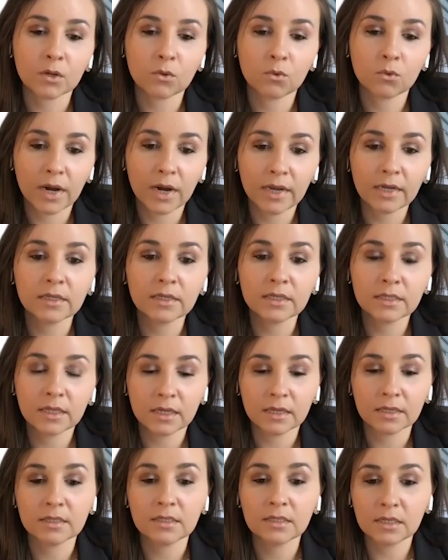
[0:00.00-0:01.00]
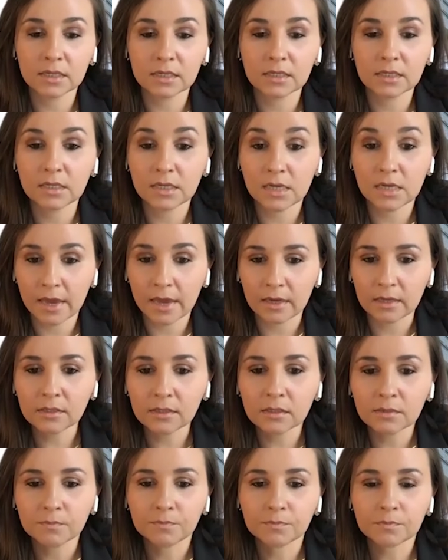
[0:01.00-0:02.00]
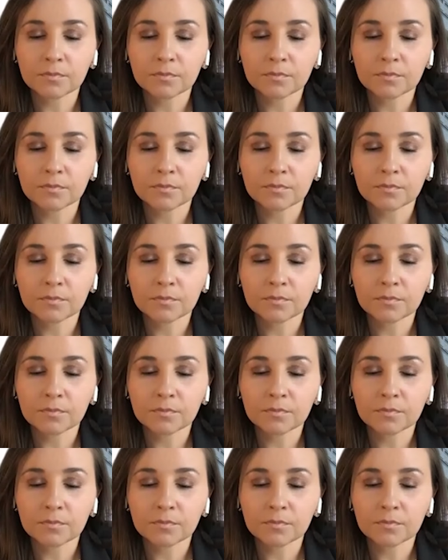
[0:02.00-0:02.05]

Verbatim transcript: greater than 68,